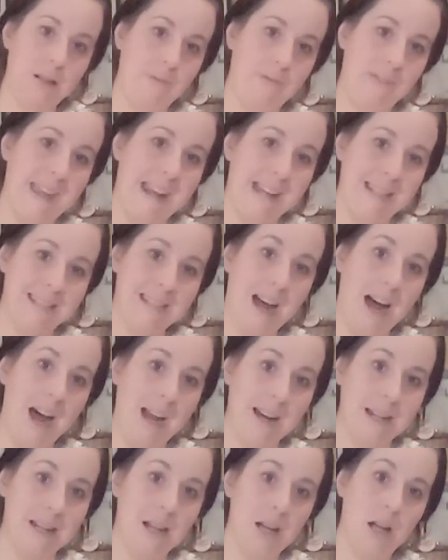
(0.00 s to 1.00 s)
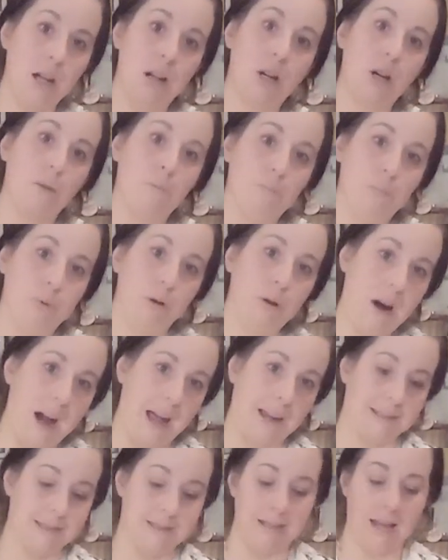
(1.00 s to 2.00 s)
they get tight,
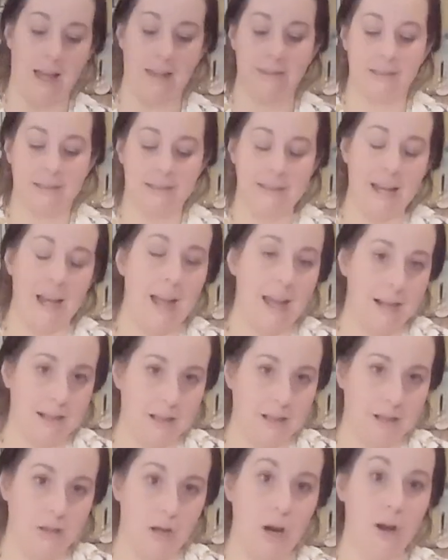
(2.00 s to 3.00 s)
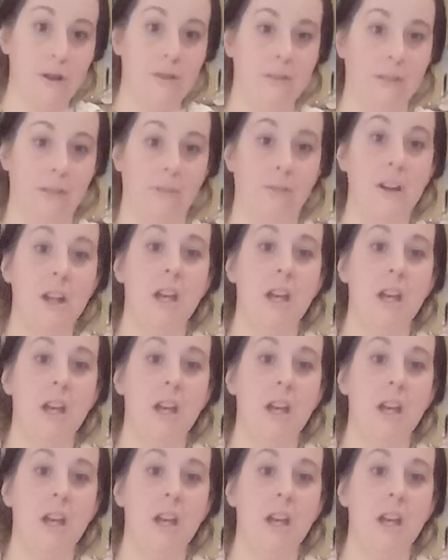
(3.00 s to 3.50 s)
compress on the sciatic nerve.